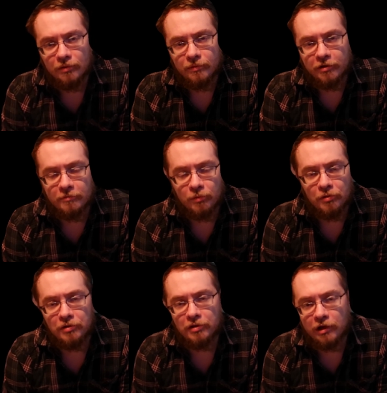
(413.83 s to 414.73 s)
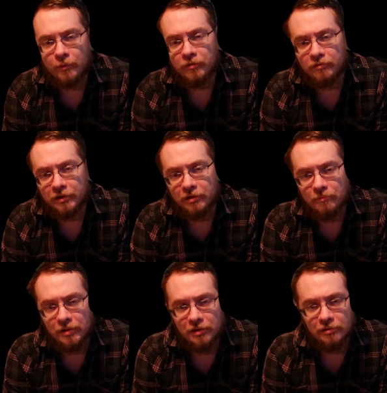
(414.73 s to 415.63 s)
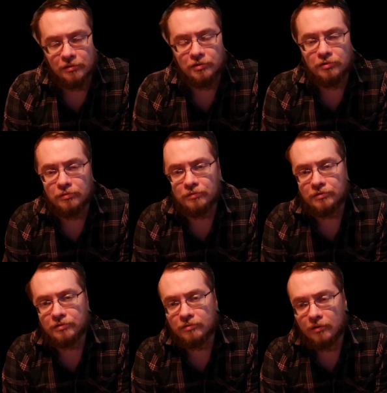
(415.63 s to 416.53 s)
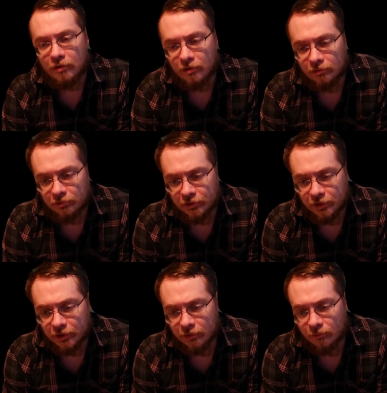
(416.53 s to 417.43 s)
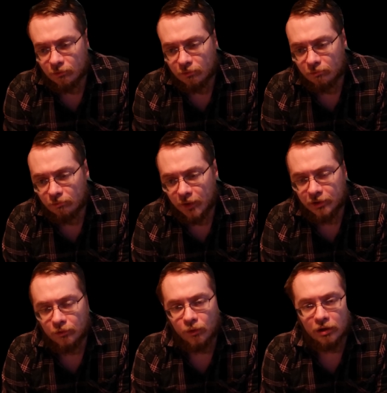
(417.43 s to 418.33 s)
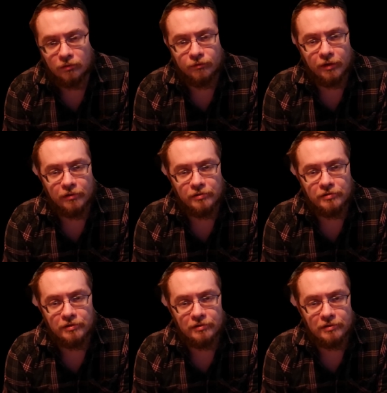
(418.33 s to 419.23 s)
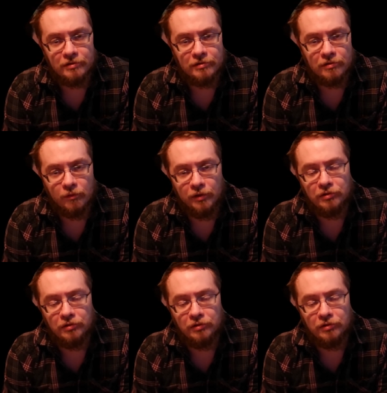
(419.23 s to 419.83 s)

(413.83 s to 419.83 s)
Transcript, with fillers: explore climate related media news looking at mainly wildfires because it's going